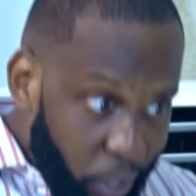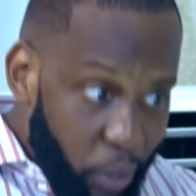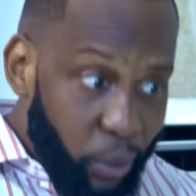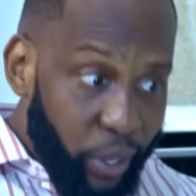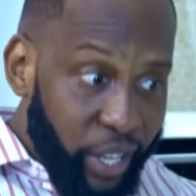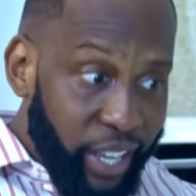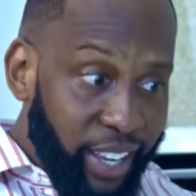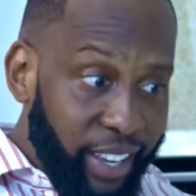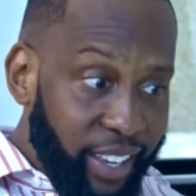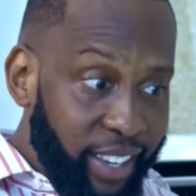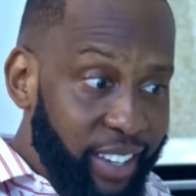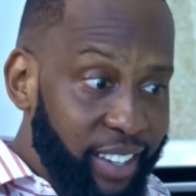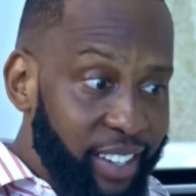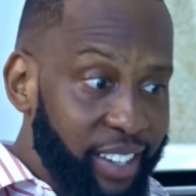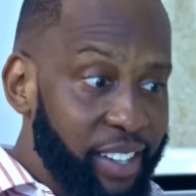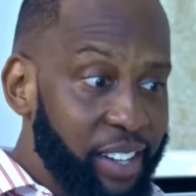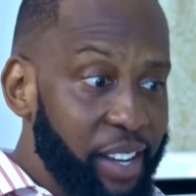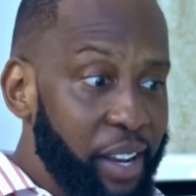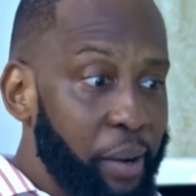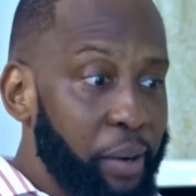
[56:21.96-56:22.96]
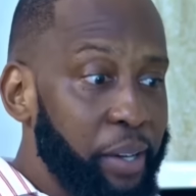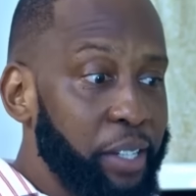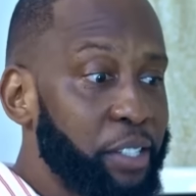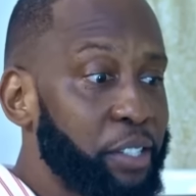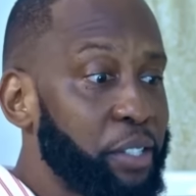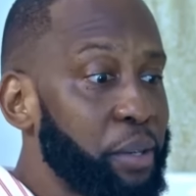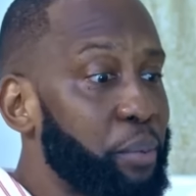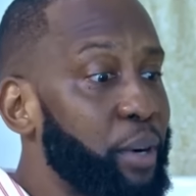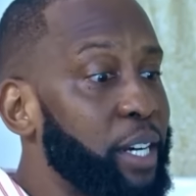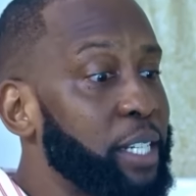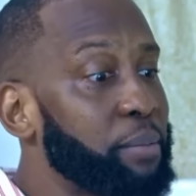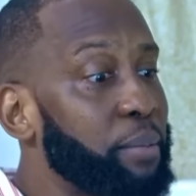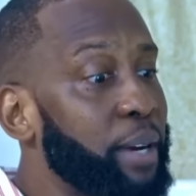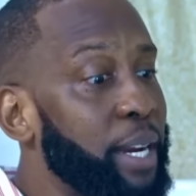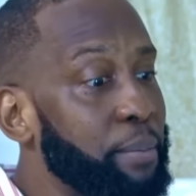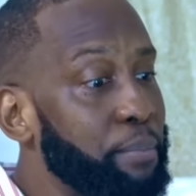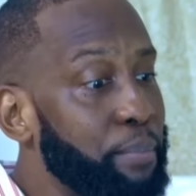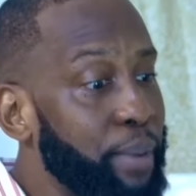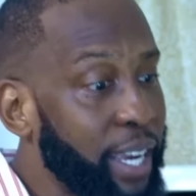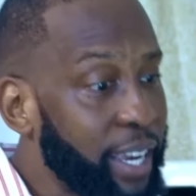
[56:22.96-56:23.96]
okay, I wanted to surprise
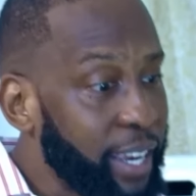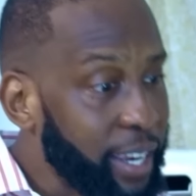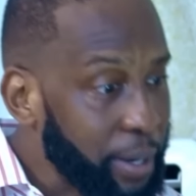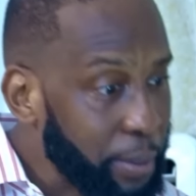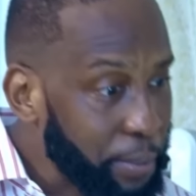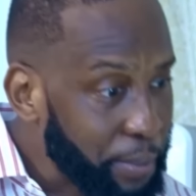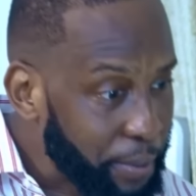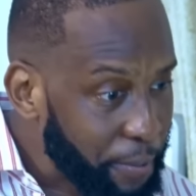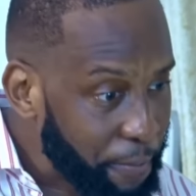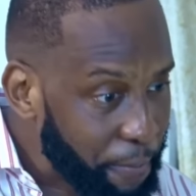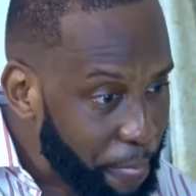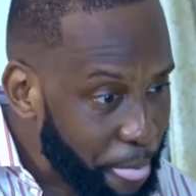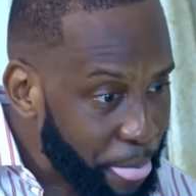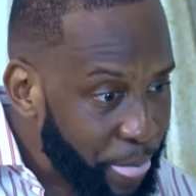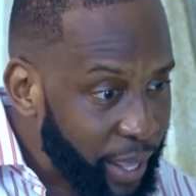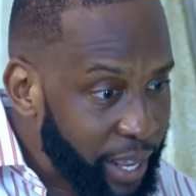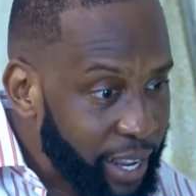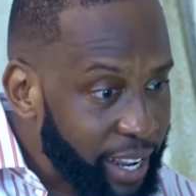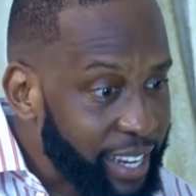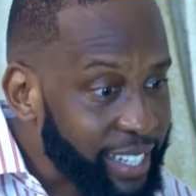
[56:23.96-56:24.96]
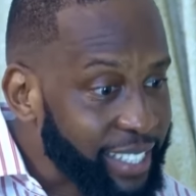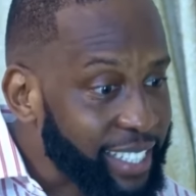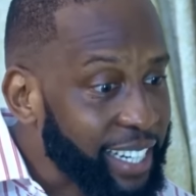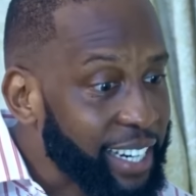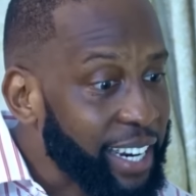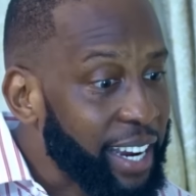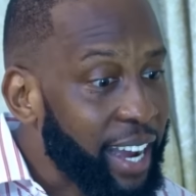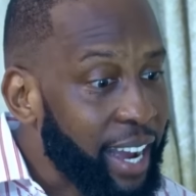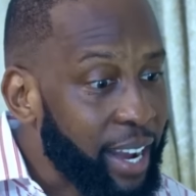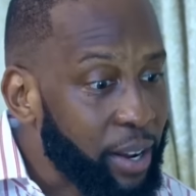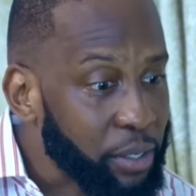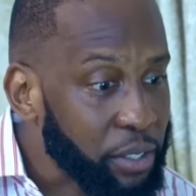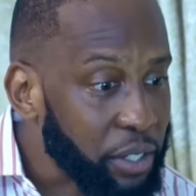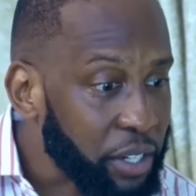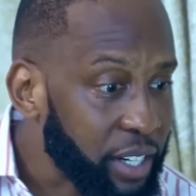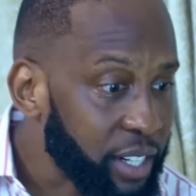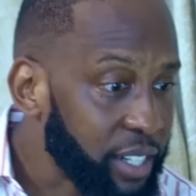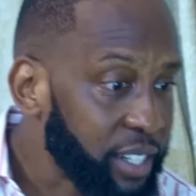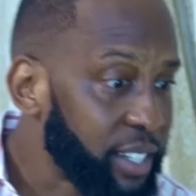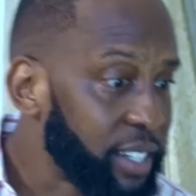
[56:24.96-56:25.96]
my babe and take her out
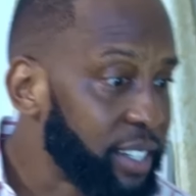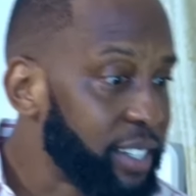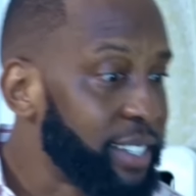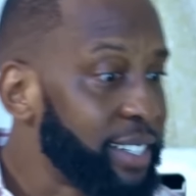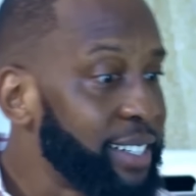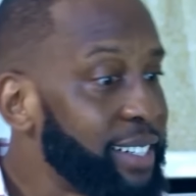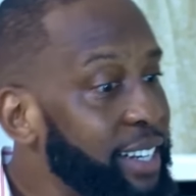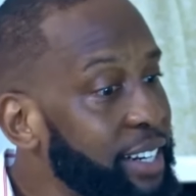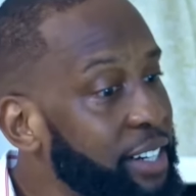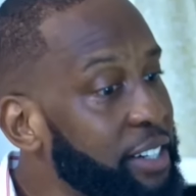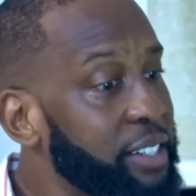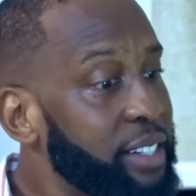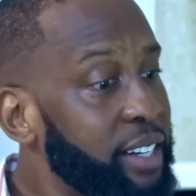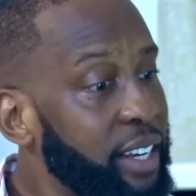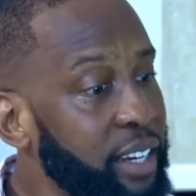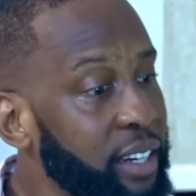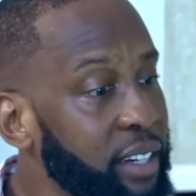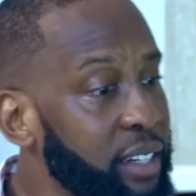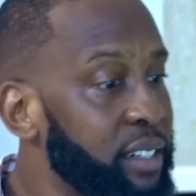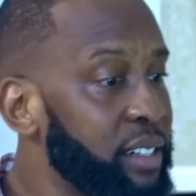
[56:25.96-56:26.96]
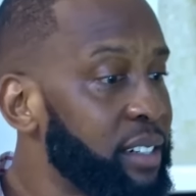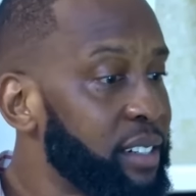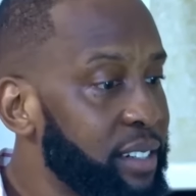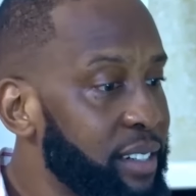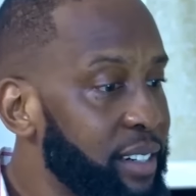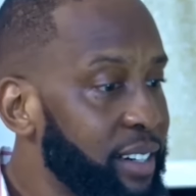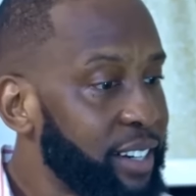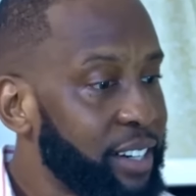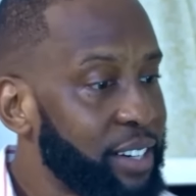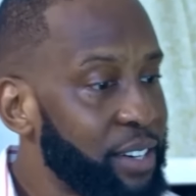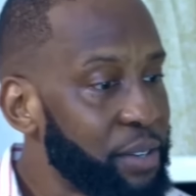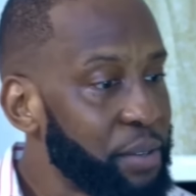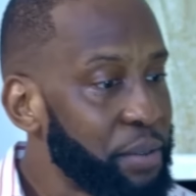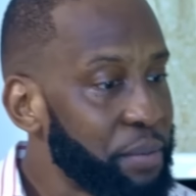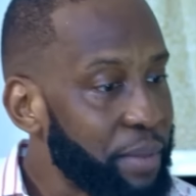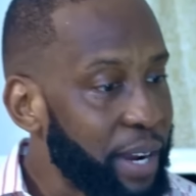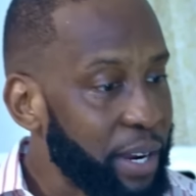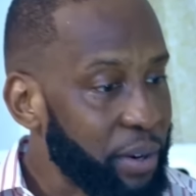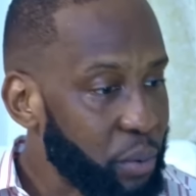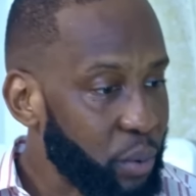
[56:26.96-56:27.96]
on a dinner date. You know,
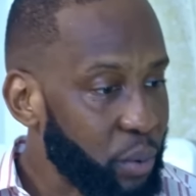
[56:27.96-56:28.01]
my